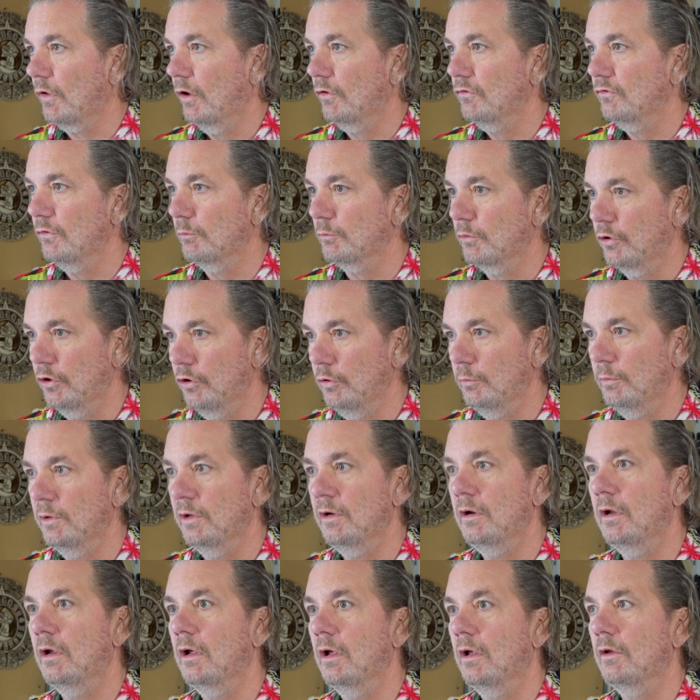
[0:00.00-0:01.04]
some
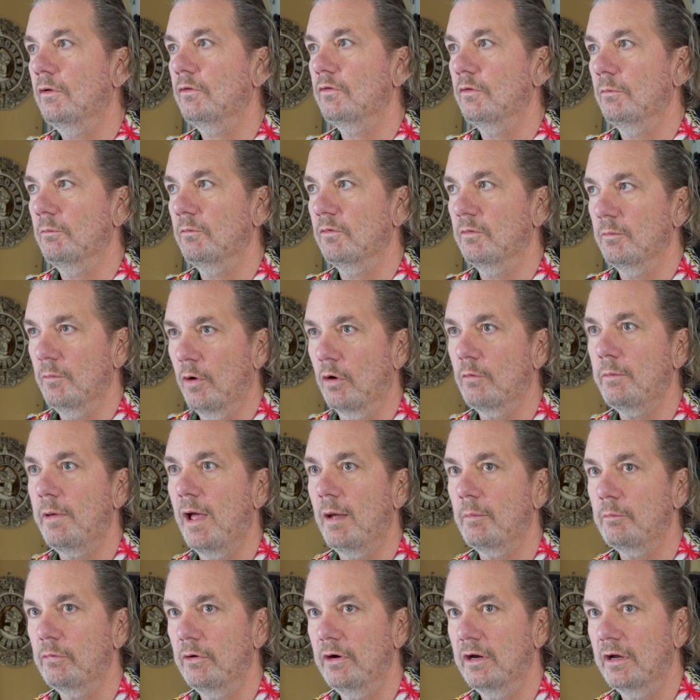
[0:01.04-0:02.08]
cumin, some smoked
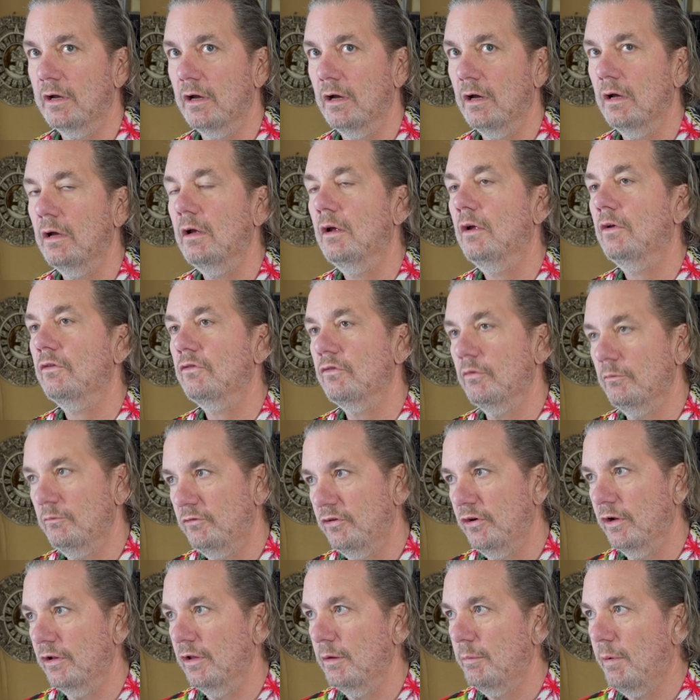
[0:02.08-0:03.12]
paprika, some
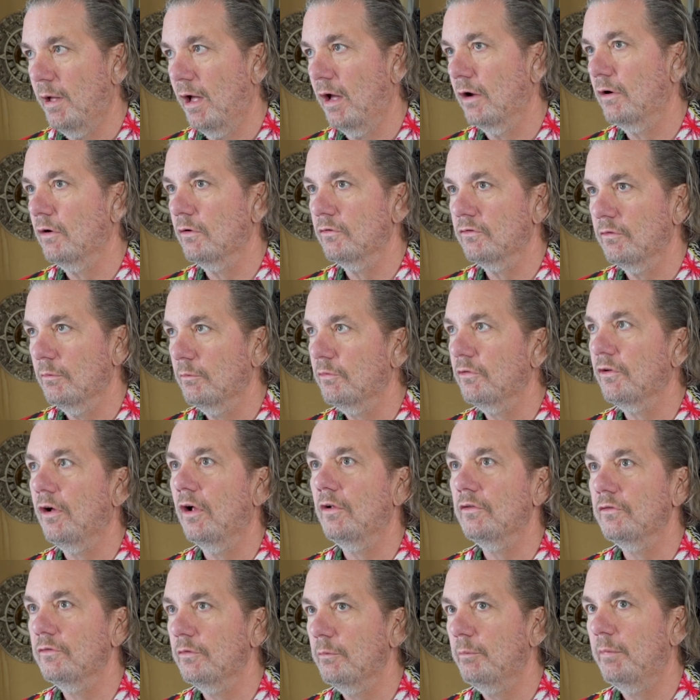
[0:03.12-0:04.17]
chili powder, some
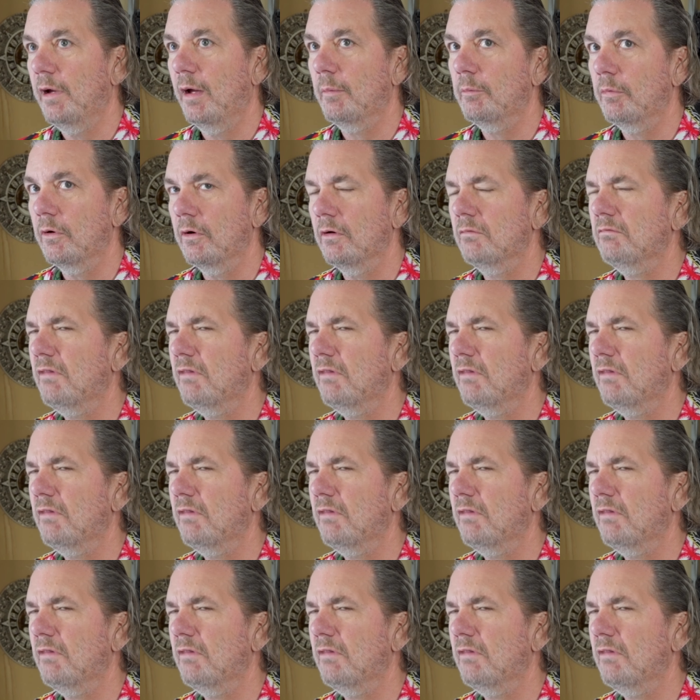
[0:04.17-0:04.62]
salt, some pepper,